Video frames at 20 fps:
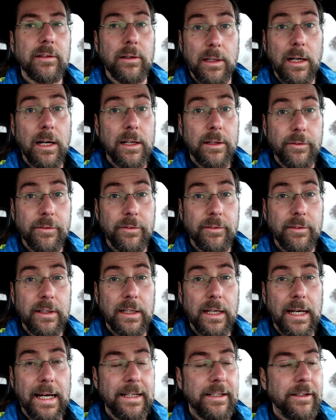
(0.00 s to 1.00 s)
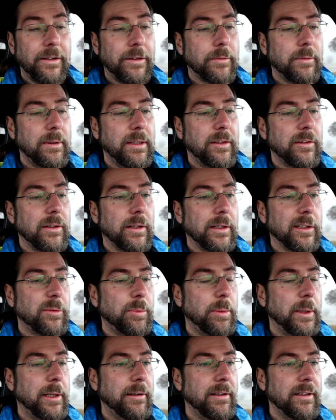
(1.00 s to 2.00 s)
so a lot of ID.3s are
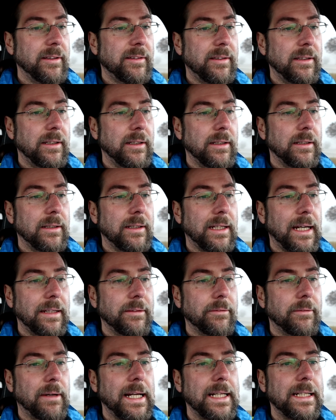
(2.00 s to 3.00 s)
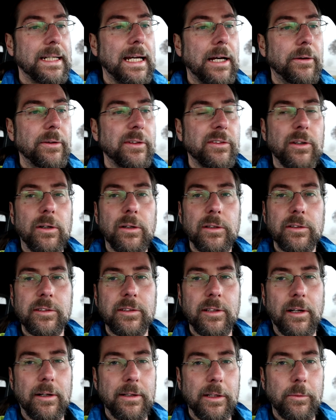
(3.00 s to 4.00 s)
experiencing that right now. It all
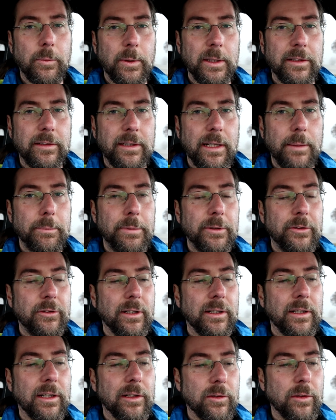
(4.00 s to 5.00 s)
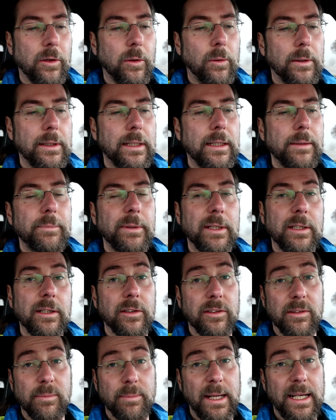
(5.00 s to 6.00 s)
started when the temperature got colder,
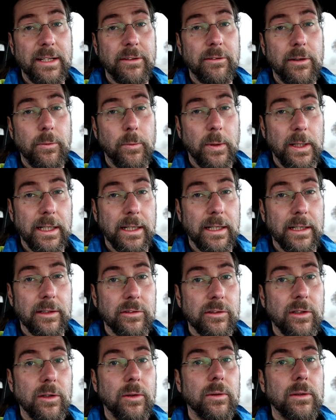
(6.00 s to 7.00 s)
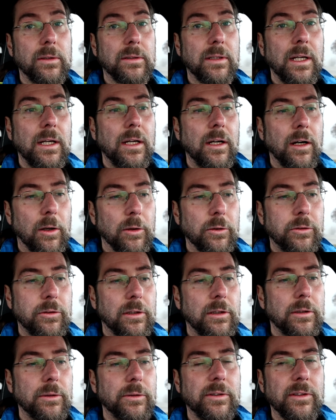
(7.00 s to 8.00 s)
because a battery, when it gets cold,
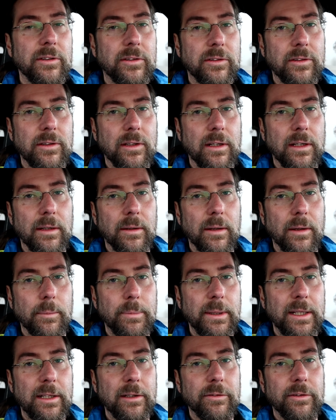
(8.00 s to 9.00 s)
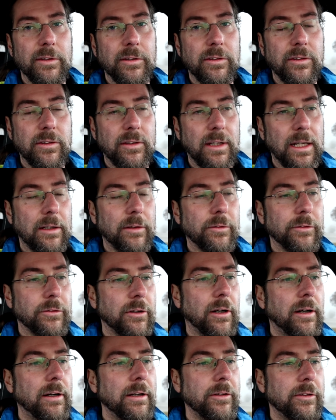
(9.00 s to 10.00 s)
also loses a bit of its state of
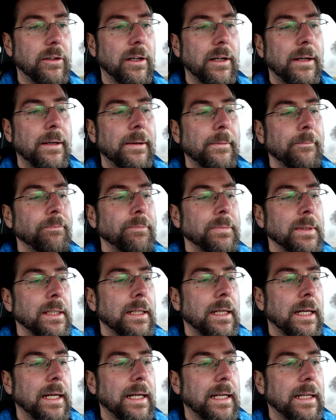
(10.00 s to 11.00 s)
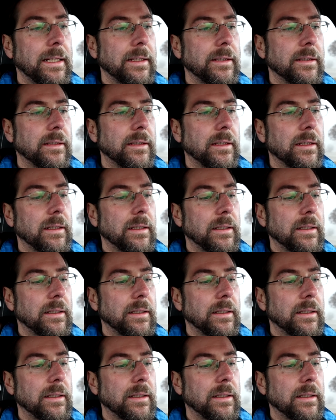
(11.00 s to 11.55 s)
charge. And